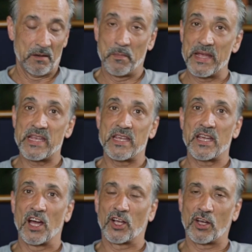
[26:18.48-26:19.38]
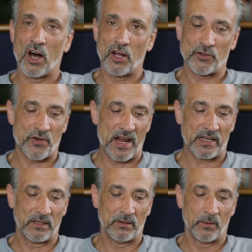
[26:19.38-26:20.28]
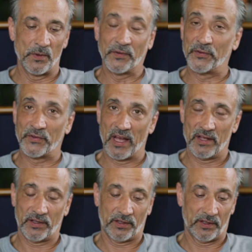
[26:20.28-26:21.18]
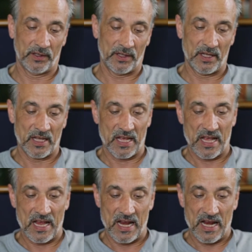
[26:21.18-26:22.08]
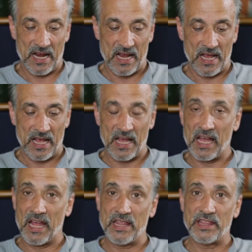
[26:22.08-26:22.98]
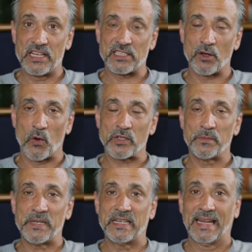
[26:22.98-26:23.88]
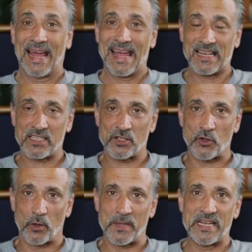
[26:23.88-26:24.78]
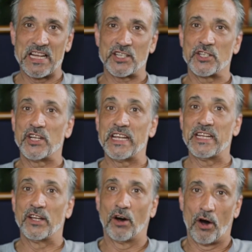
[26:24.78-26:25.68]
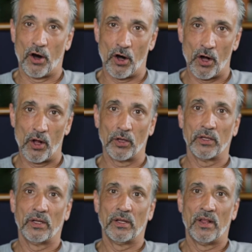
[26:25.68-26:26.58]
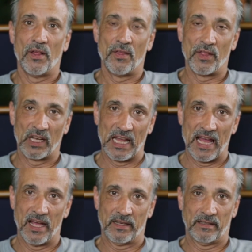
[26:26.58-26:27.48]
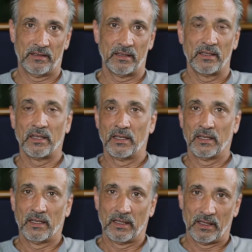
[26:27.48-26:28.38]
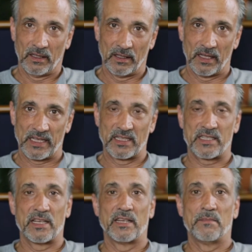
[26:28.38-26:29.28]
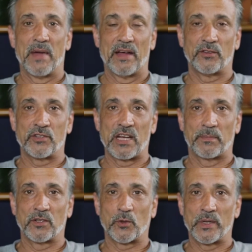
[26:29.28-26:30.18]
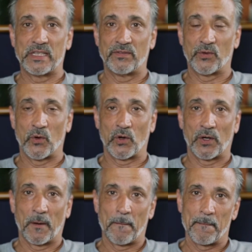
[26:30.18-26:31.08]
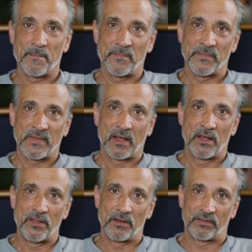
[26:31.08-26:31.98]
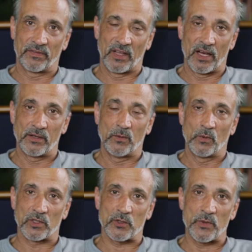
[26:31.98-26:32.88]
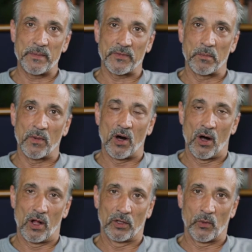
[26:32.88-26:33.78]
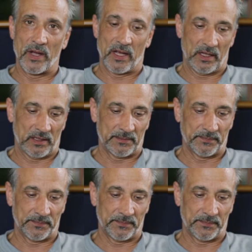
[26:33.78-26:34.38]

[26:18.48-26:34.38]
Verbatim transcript: making a contract with death, and there's going to be an extermination in all the land. Like it said in Matthew chapter twenty-four, the flood will sweep them all away.